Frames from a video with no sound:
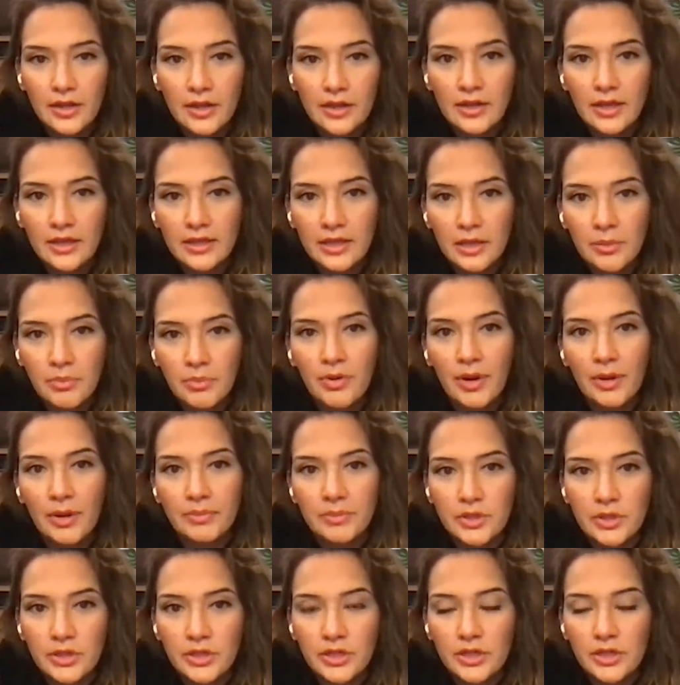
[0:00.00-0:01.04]
like they prepped
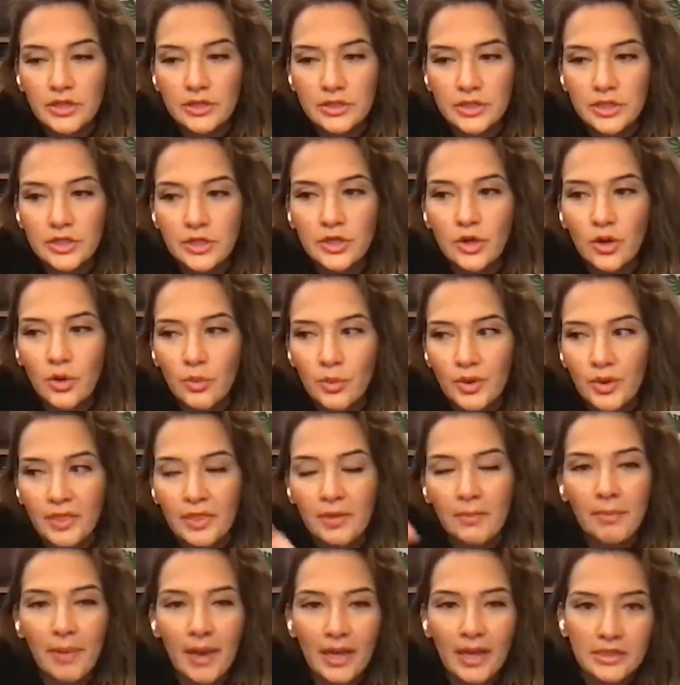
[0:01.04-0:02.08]
you to to know what
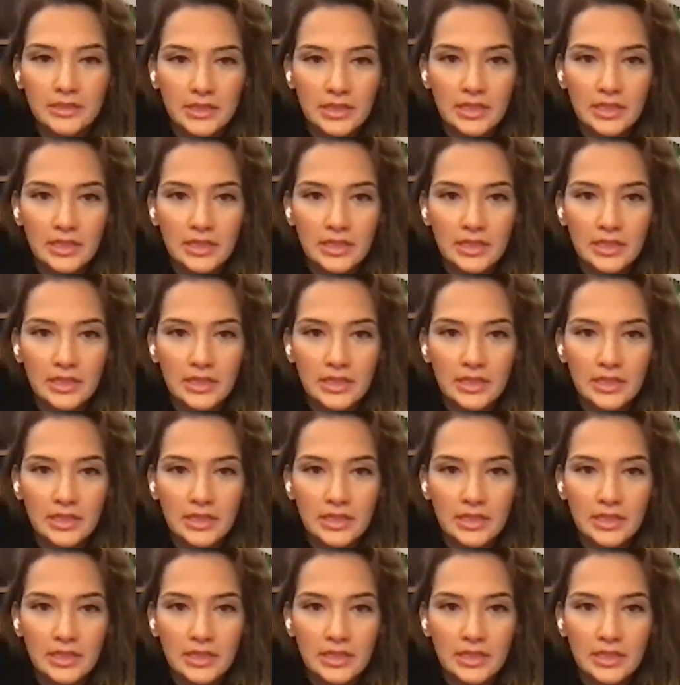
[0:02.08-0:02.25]
the best